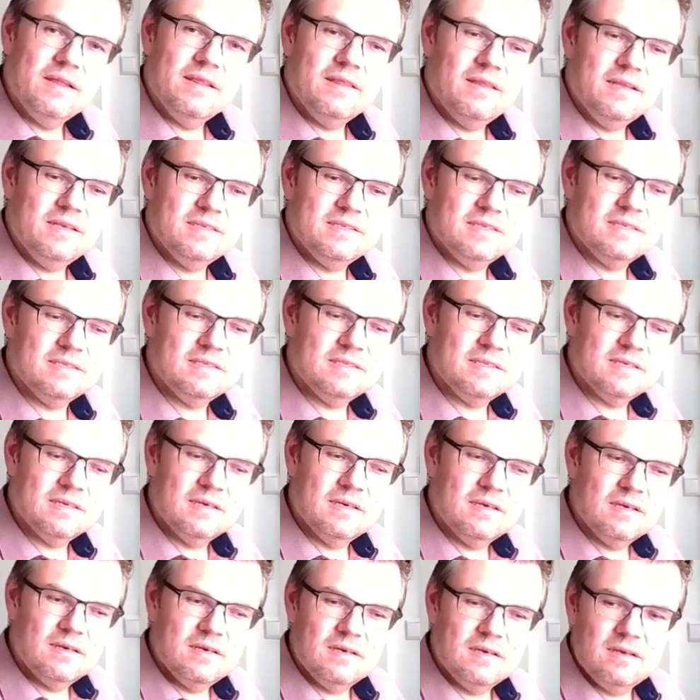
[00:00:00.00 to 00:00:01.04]
this is,
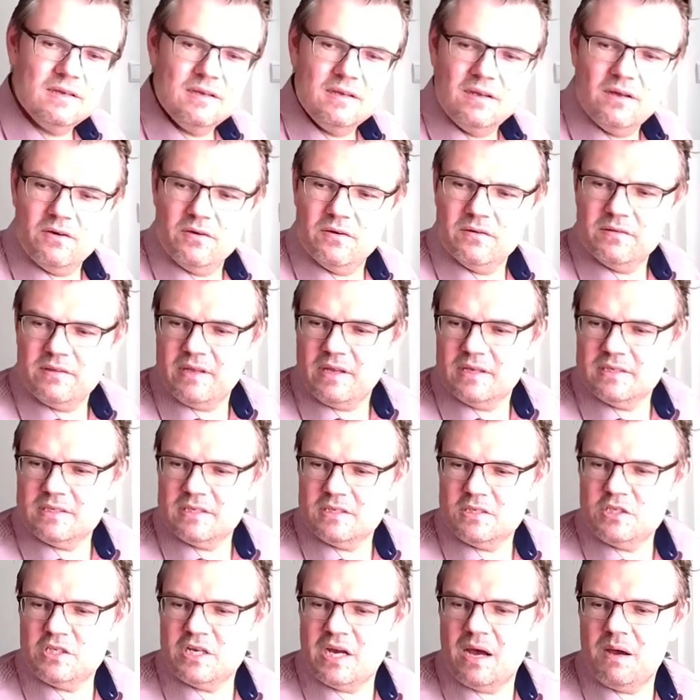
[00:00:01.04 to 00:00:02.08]
you know, there's a
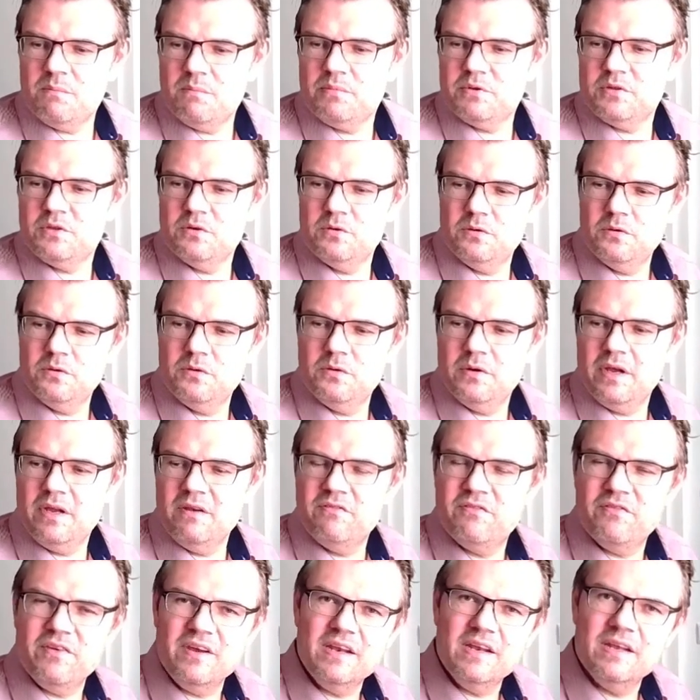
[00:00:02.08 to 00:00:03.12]
jump to
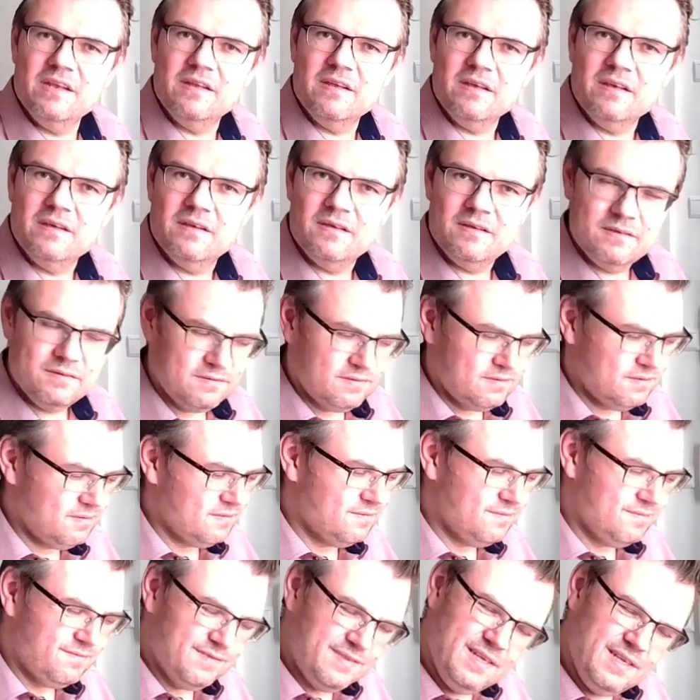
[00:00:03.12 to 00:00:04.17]
infinity.
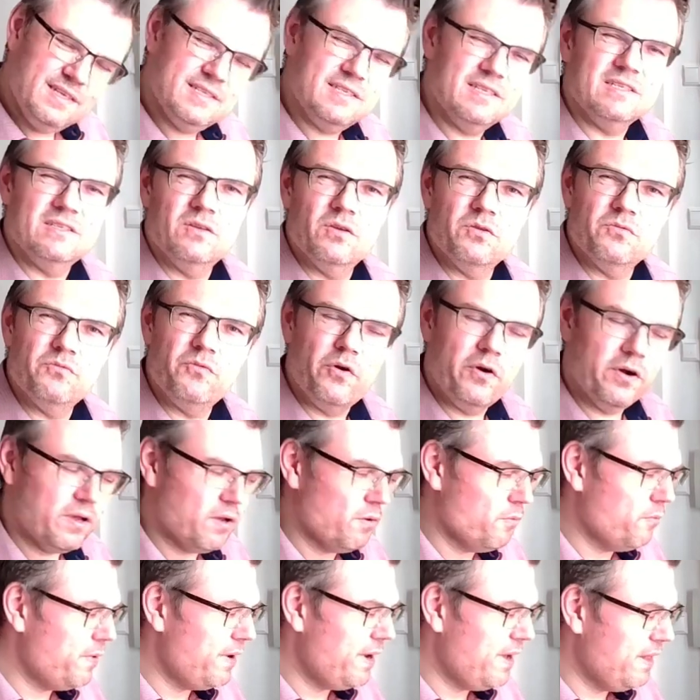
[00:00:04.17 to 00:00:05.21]
This is not
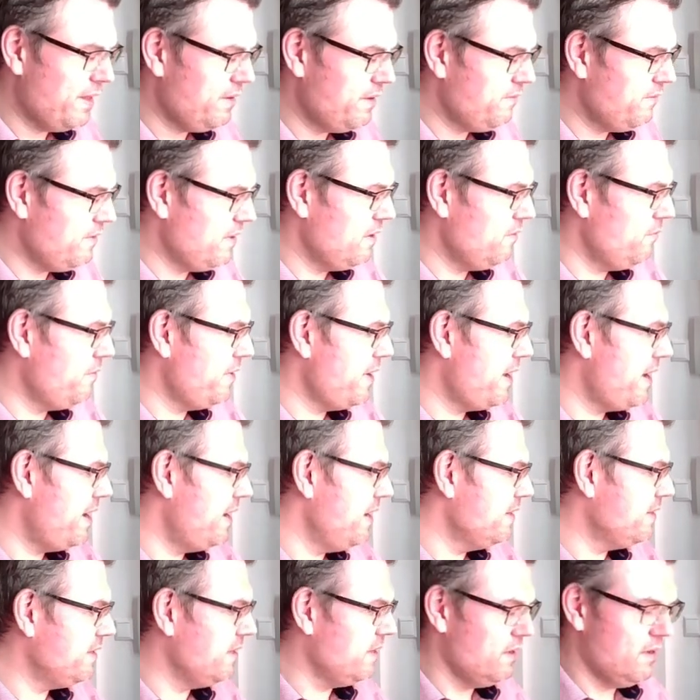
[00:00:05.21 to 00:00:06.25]
working well in, in
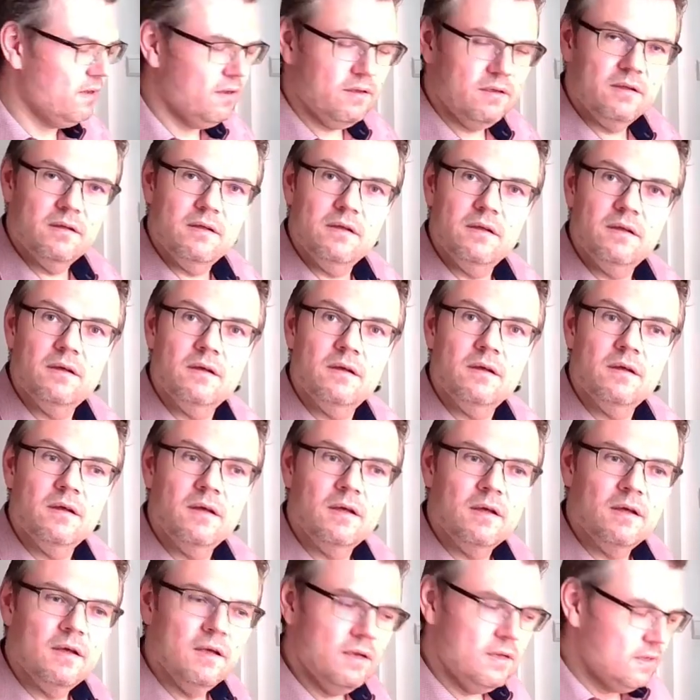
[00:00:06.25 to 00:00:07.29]
reality.
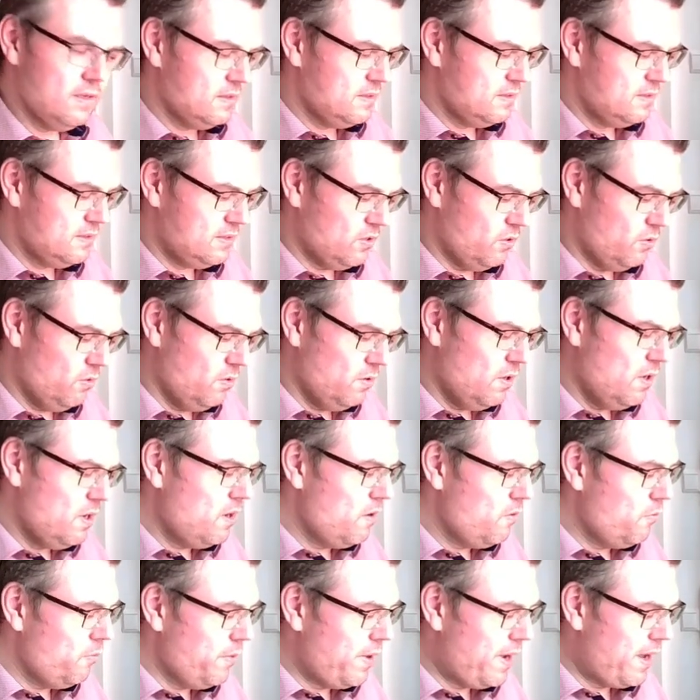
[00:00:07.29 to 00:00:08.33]
So
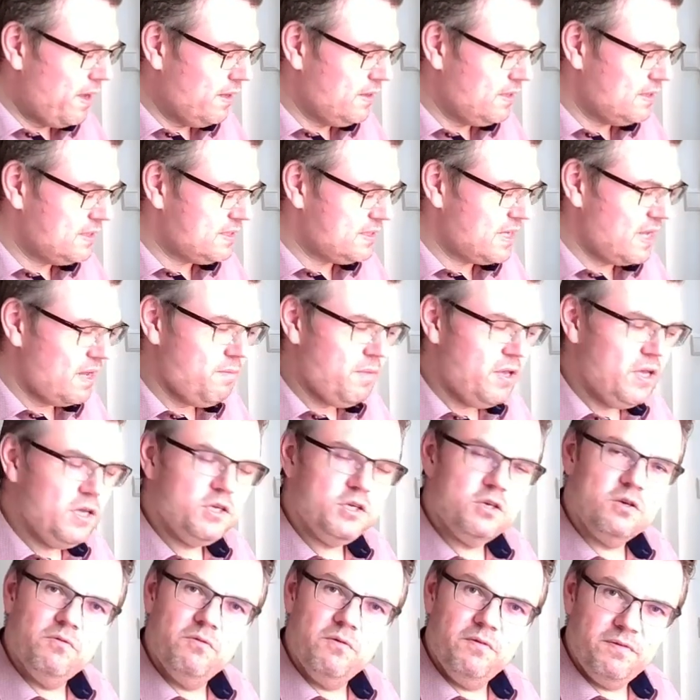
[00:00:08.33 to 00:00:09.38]
we had the same
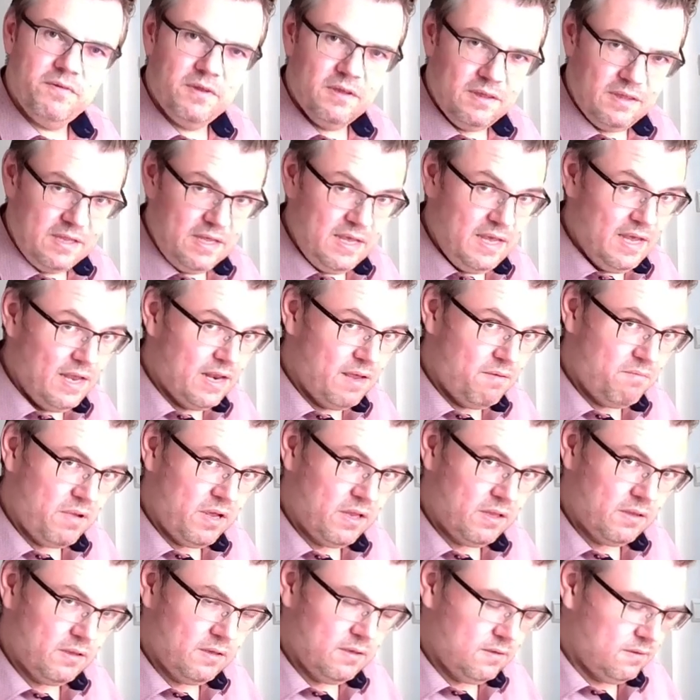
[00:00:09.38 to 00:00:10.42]
issue with the D
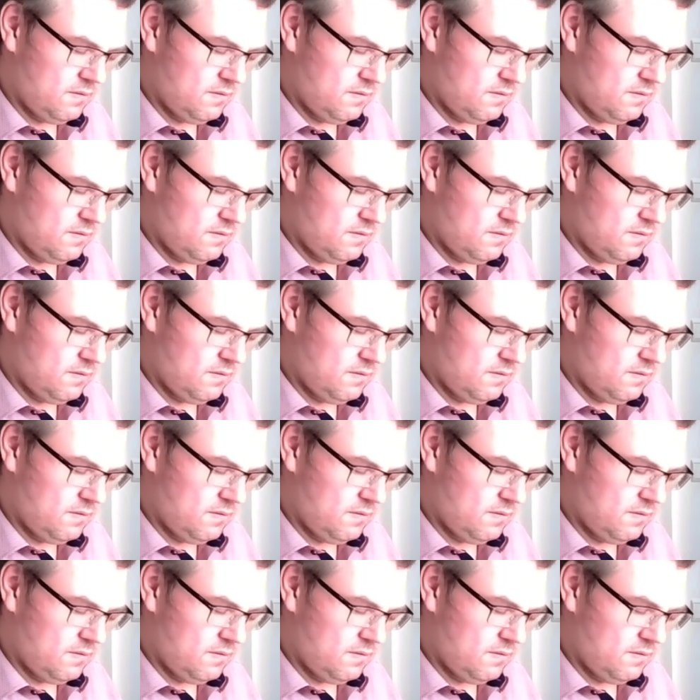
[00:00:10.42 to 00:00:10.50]
element.